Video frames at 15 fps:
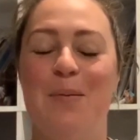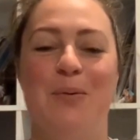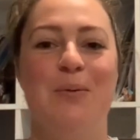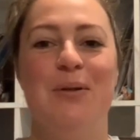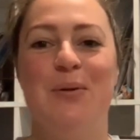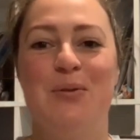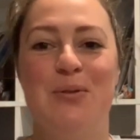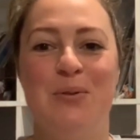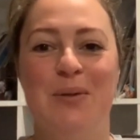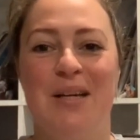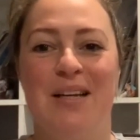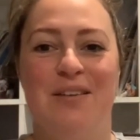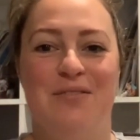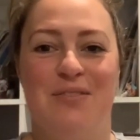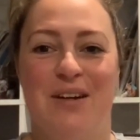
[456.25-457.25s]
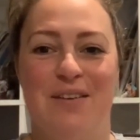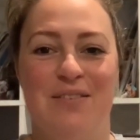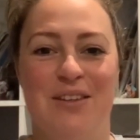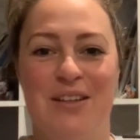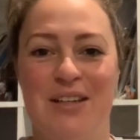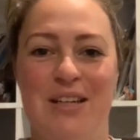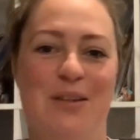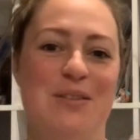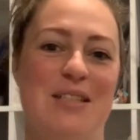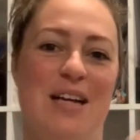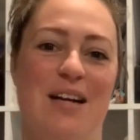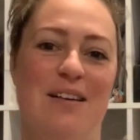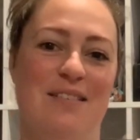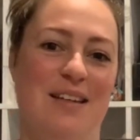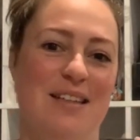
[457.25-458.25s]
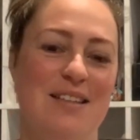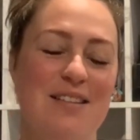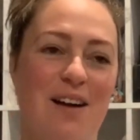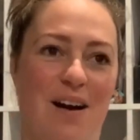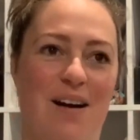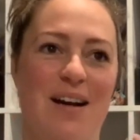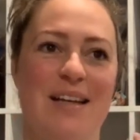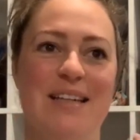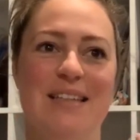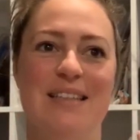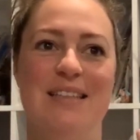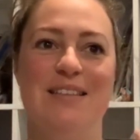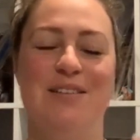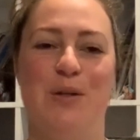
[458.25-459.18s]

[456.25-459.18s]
When I was doing it at 5:30, I was like tired,